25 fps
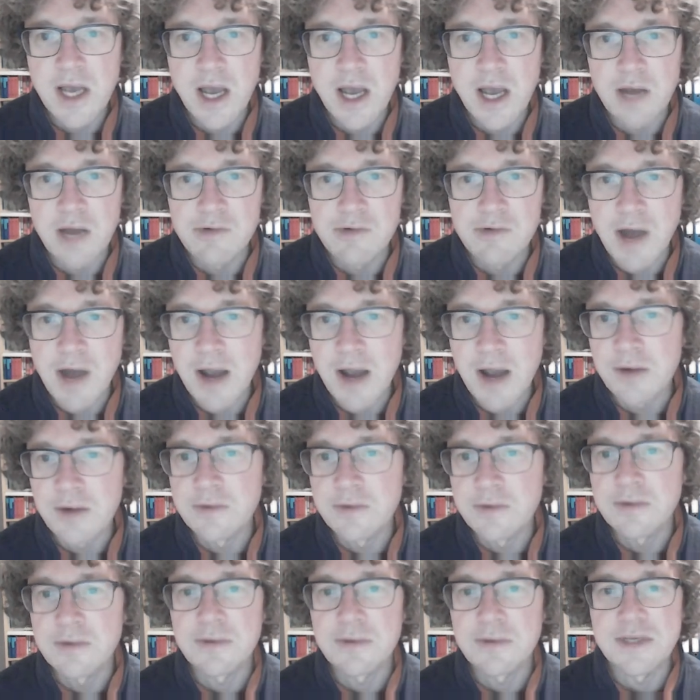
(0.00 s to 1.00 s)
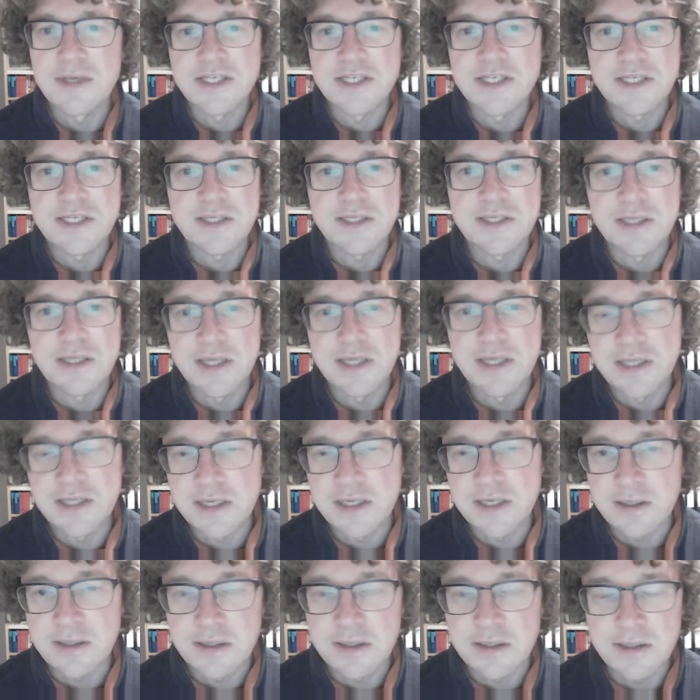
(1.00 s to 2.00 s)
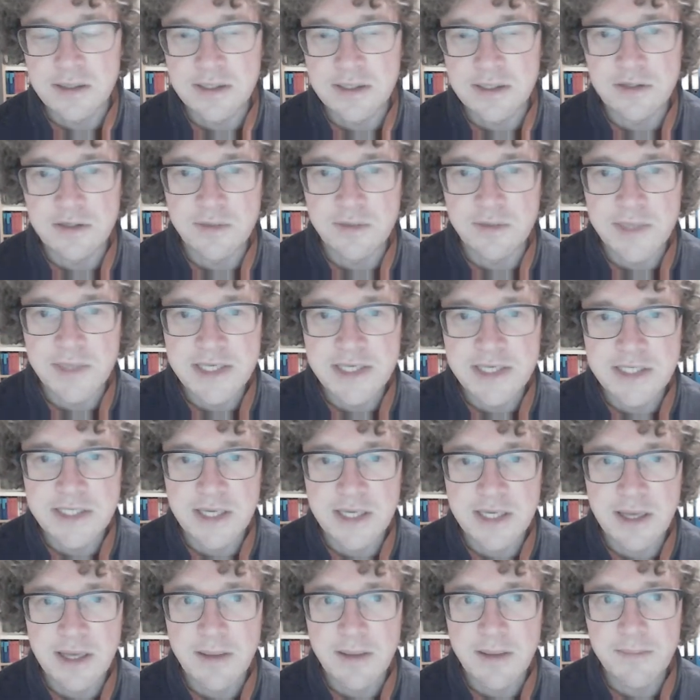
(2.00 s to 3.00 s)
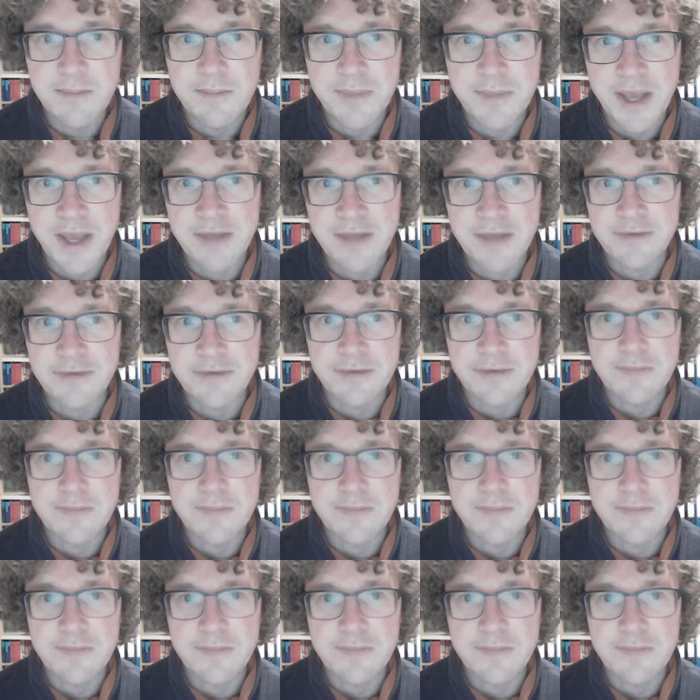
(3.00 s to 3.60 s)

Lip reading: around this linear deterministic path.